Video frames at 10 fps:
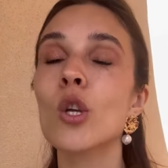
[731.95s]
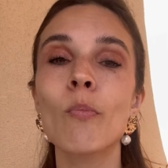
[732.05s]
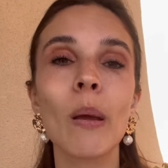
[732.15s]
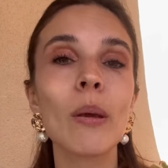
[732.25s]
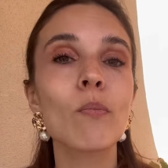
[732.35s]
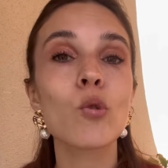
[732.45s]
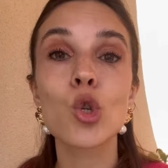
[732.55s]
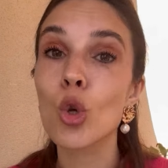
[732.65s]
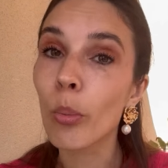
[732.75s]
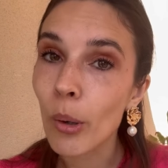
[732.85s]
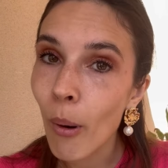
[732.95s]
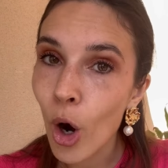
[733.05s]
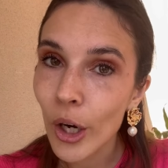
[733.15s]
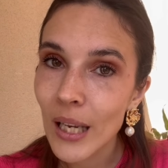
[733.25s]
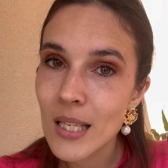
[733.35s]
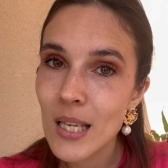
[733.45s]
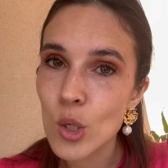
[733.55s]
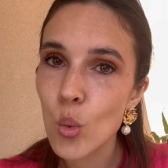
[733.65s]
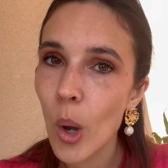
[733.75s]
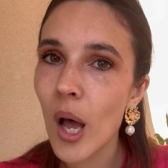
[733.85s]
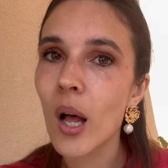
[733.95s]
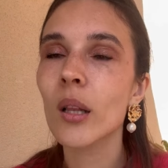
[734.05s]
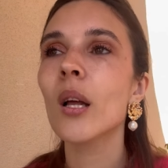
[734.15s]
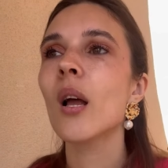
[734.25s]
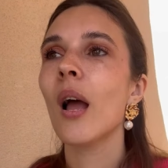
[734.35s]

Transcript: maybe supermarkets as well,